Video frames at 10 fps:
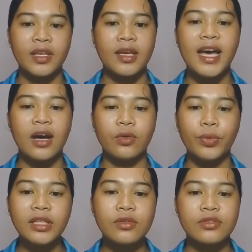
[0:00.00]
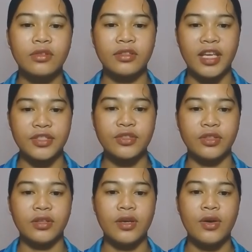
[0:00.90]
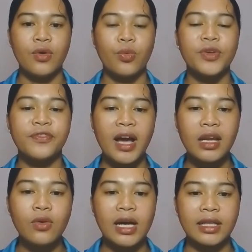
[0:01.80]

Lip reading: Now, with consolidation, we follow a